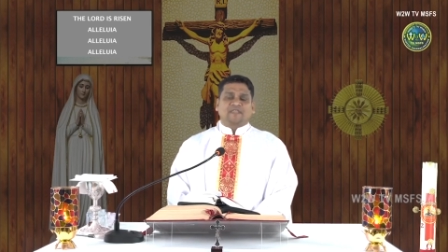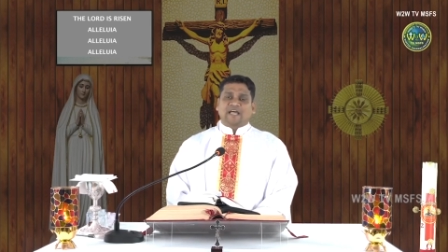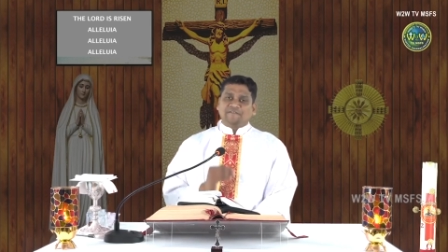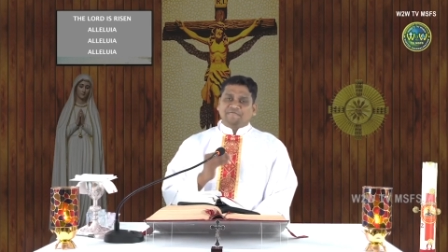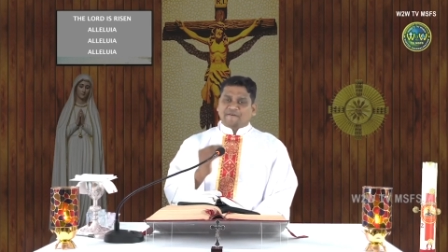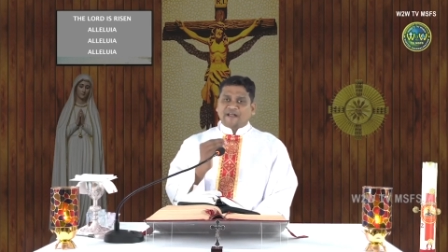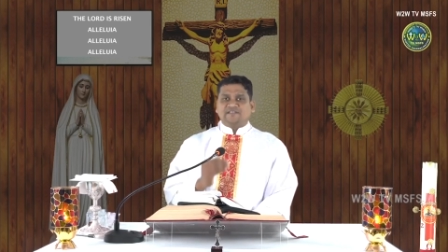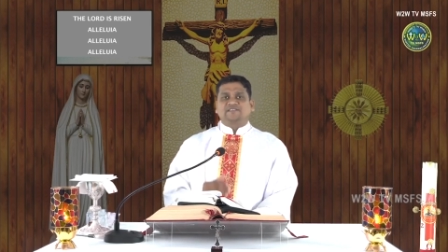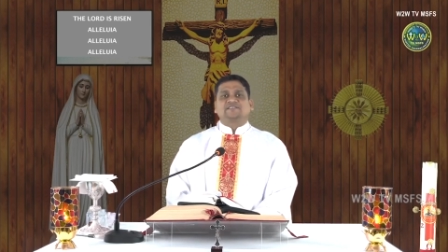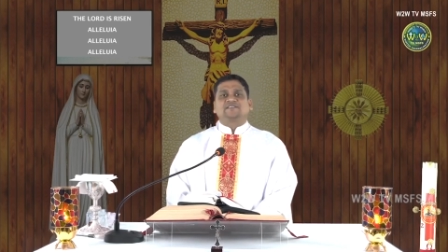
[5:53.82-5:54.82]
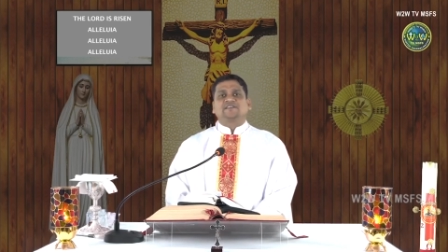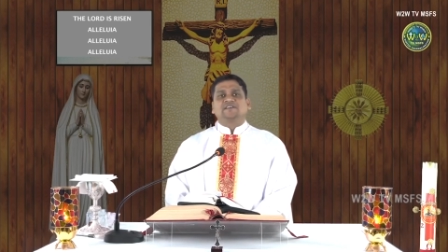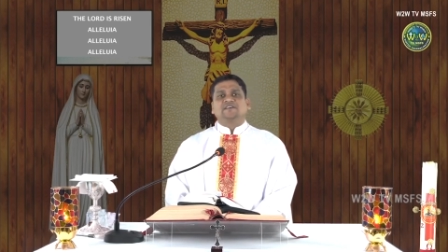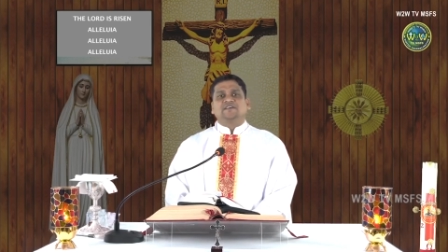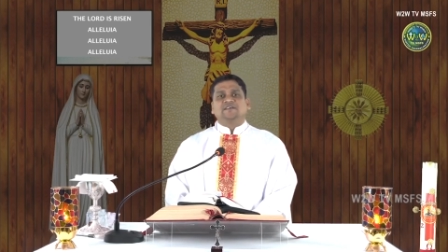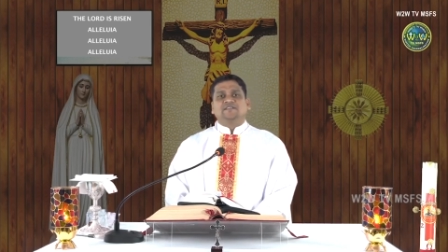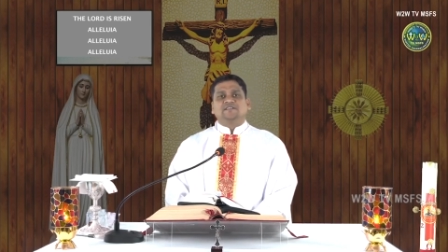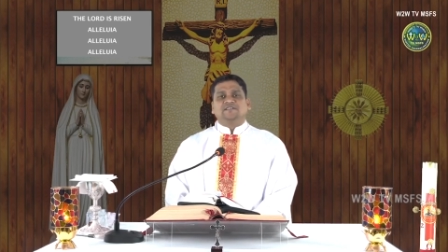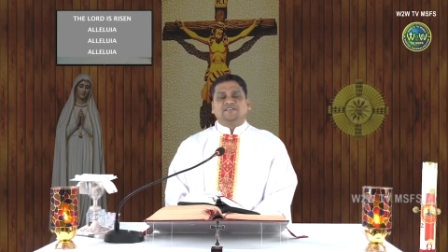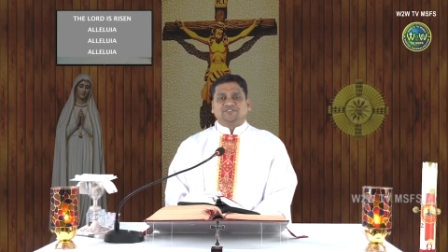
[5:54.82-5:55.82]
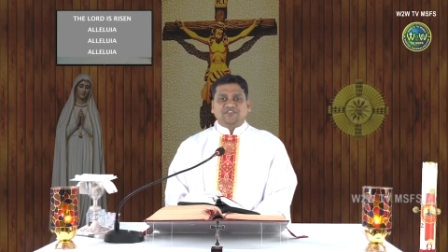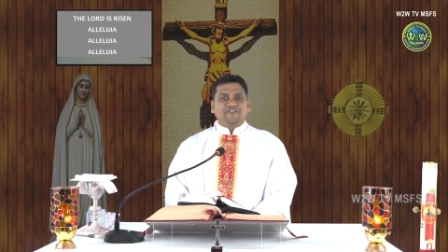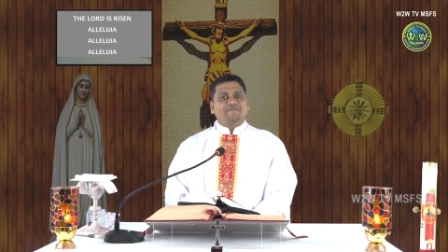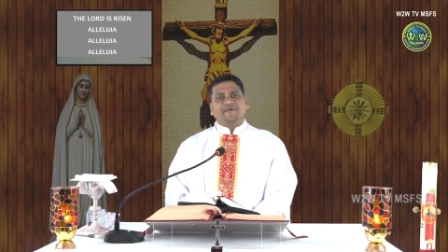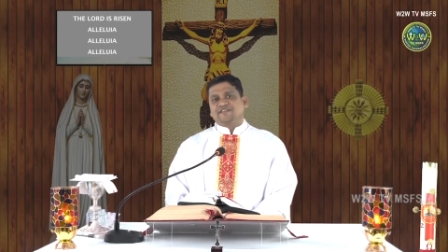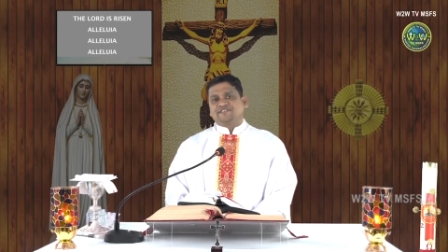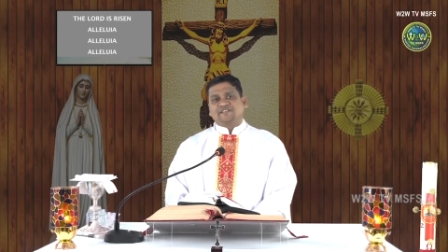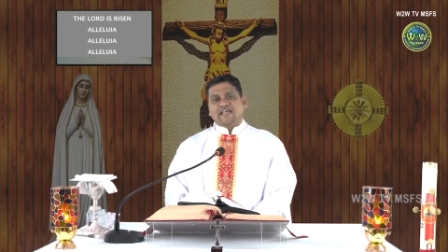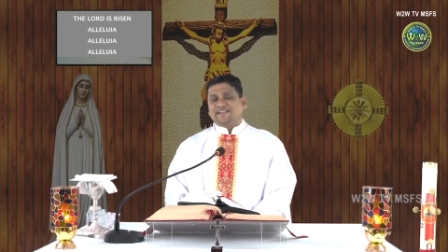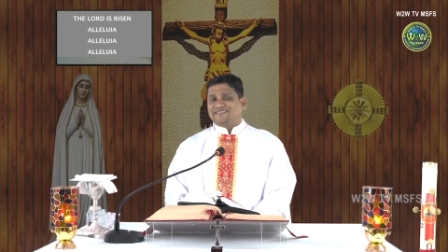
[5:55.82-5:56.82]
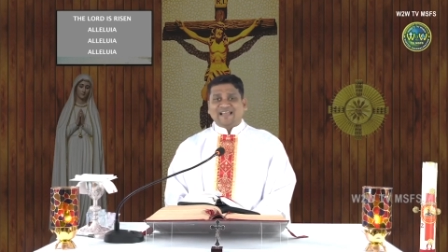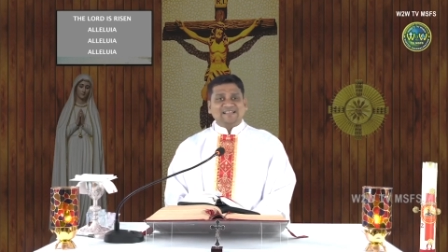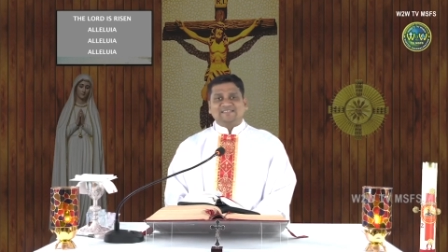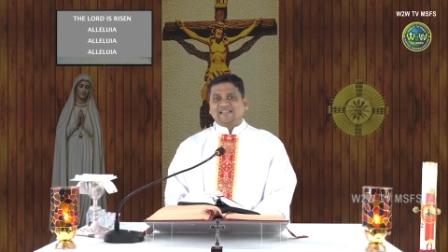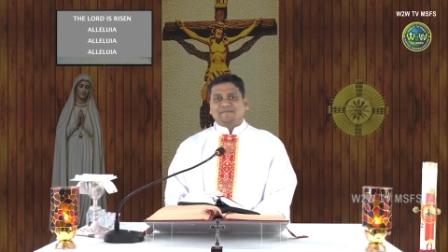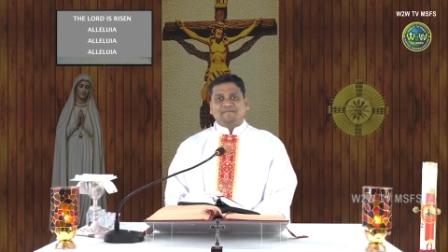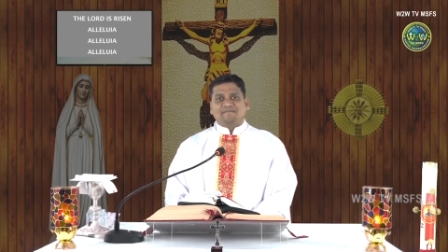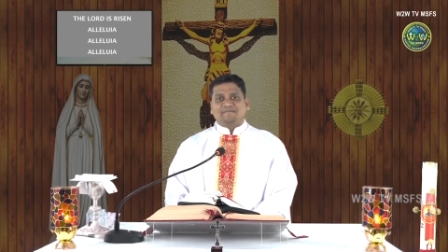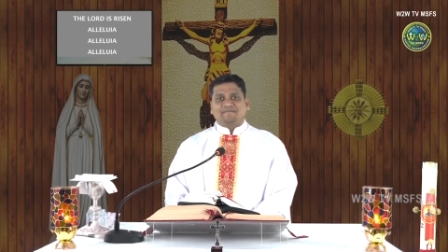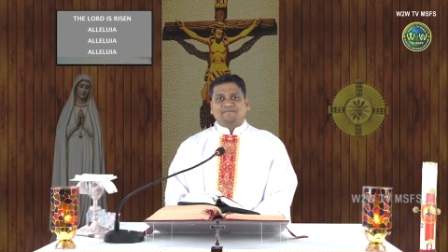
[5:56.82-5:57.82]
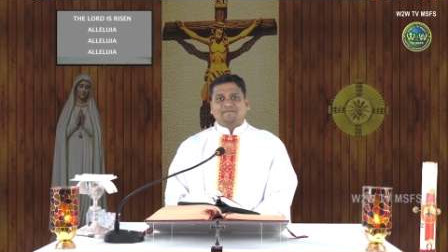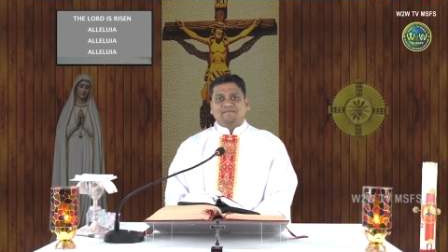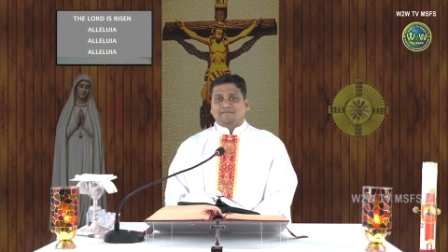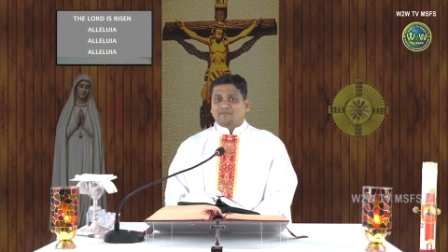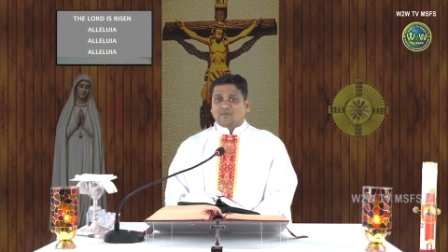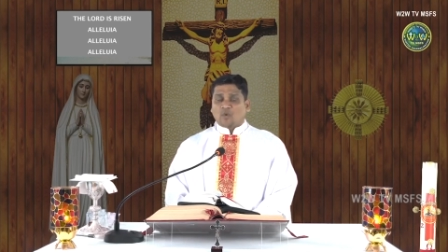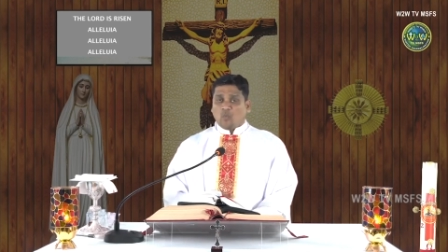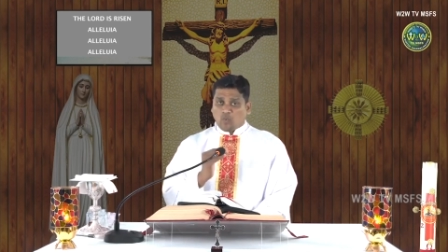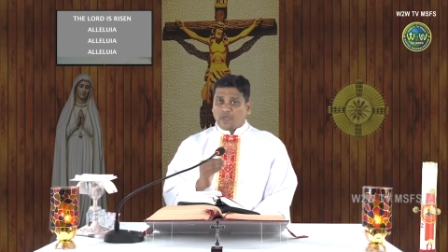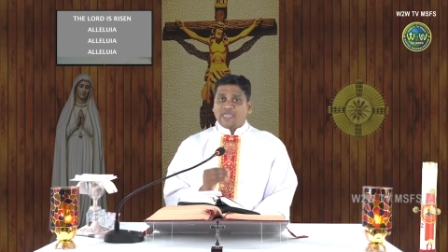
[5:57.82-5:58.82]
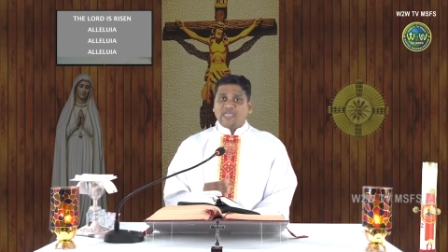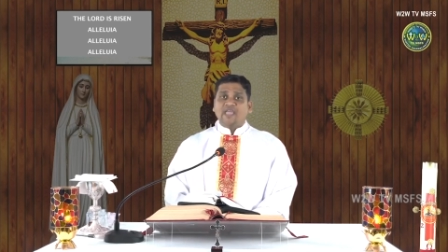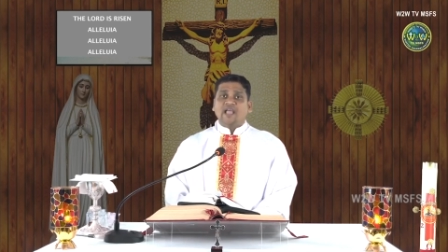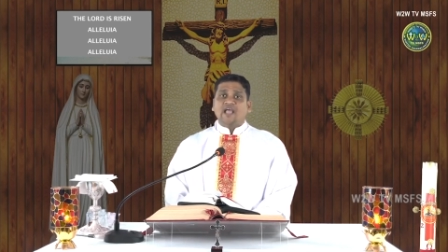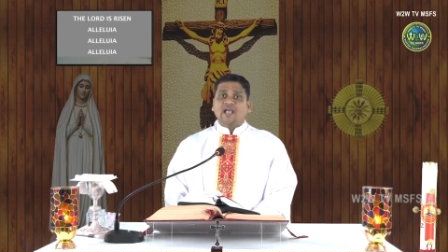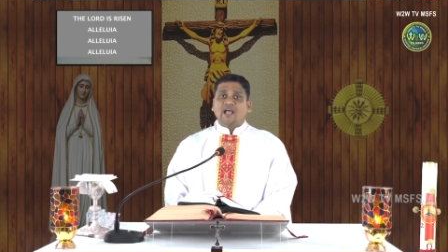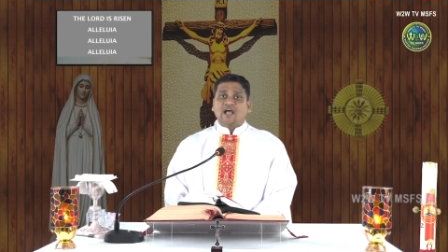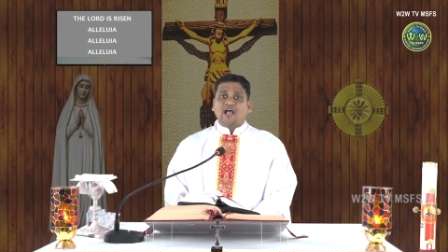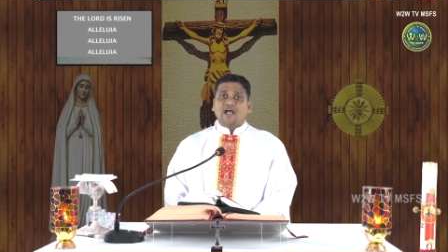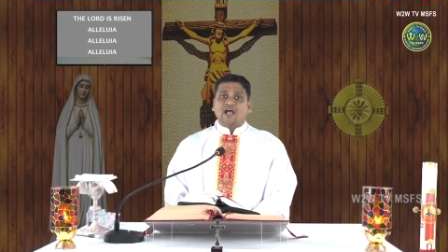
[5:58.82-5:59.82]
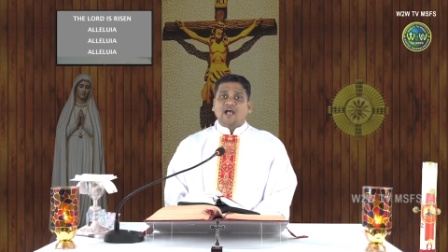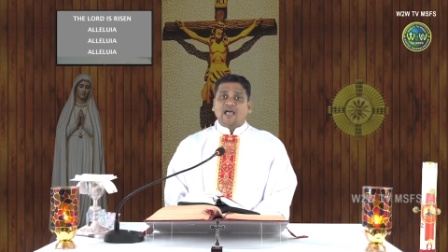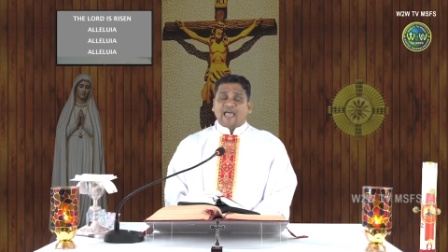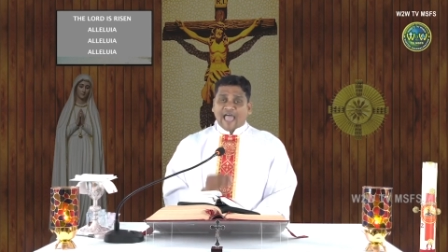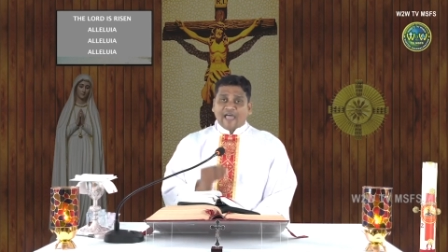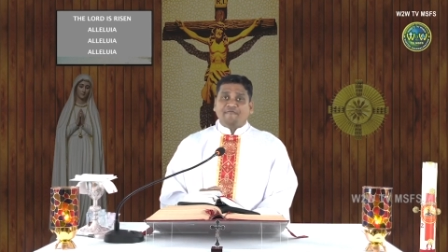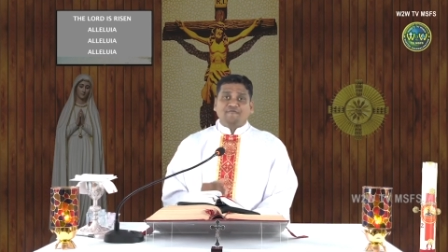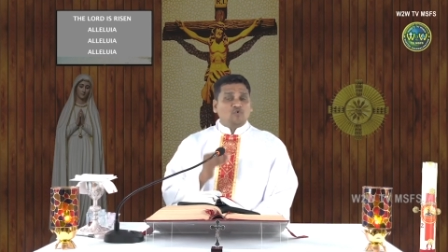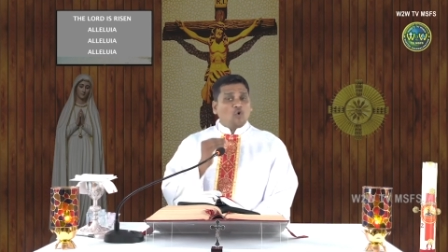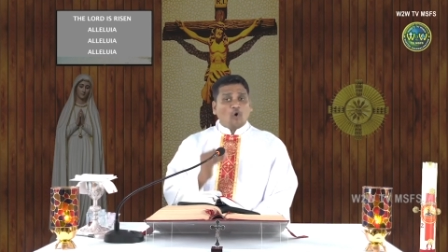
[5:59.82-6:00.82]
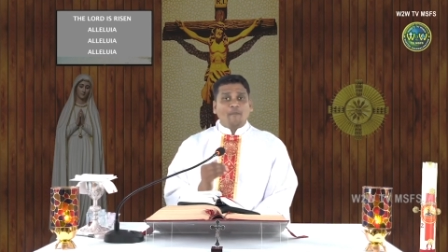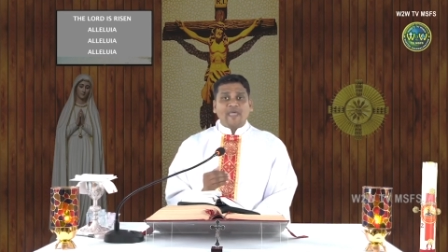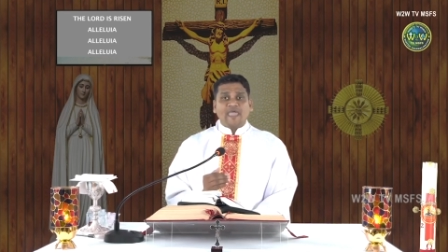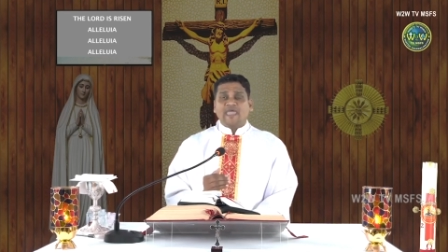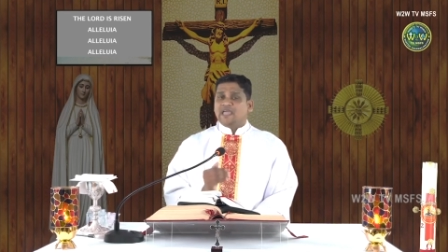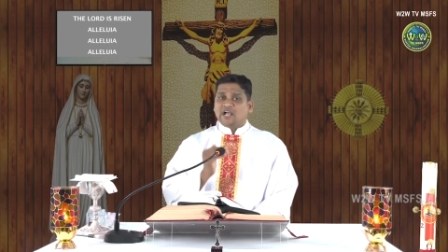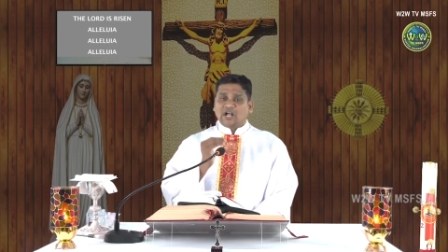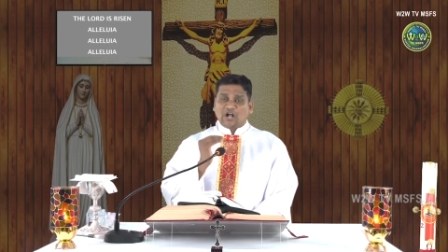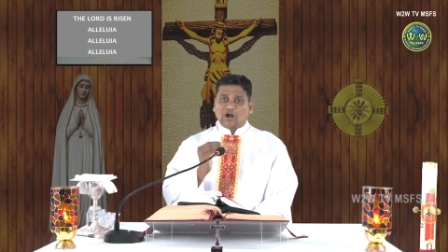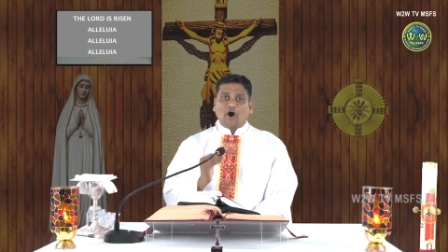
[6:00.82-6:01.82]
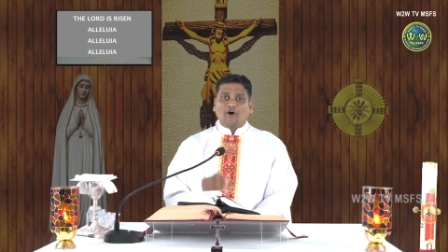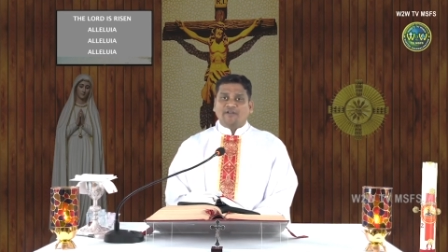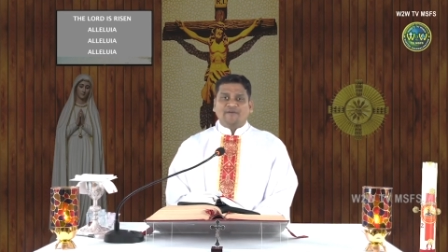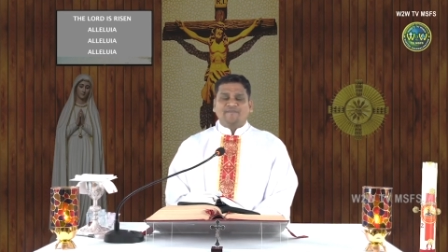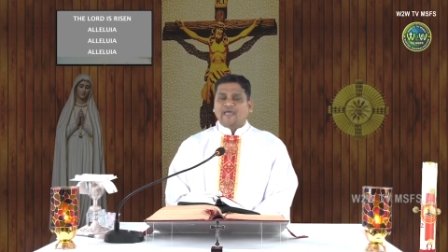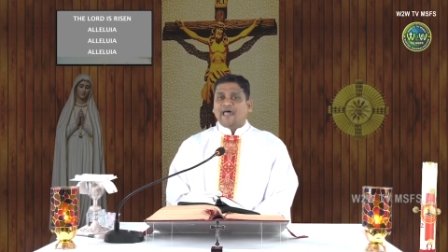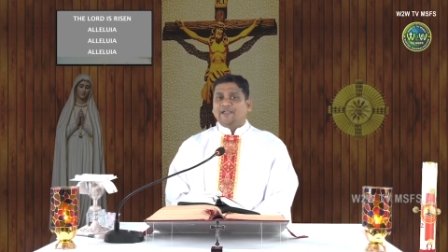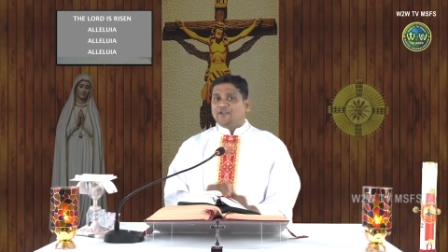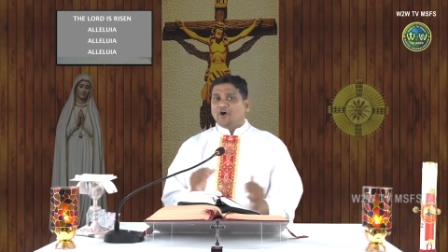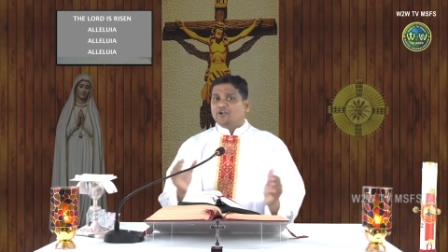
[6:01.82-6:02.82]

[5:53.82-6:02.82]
confronts the chief priest and tells them, we have to obey God and